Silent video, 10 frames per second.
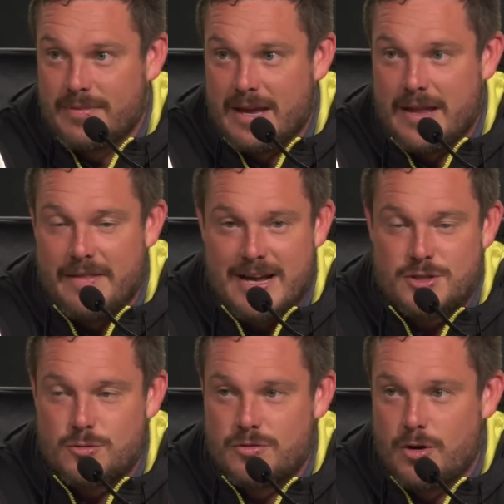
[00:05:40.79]
And
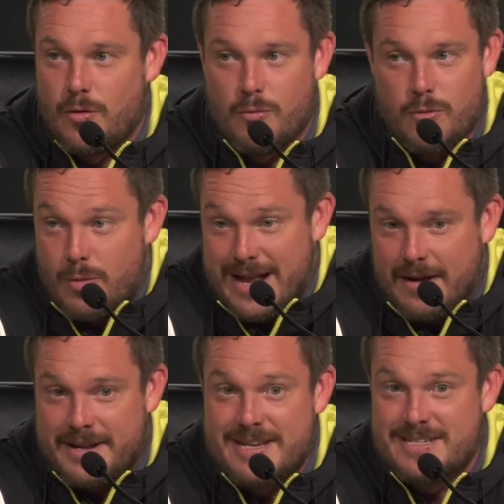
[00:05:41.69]
that's, you know, the
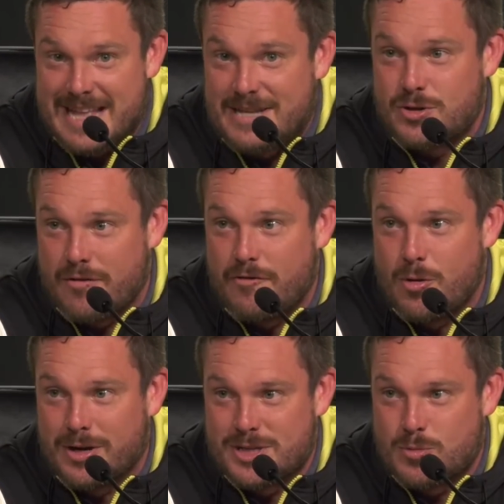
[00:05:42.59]
reality is that's our
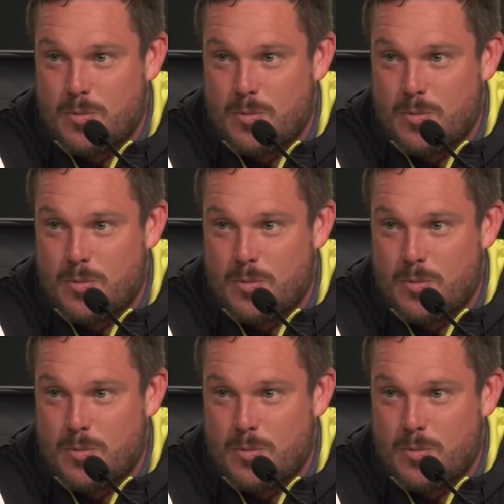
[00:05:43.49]
focus.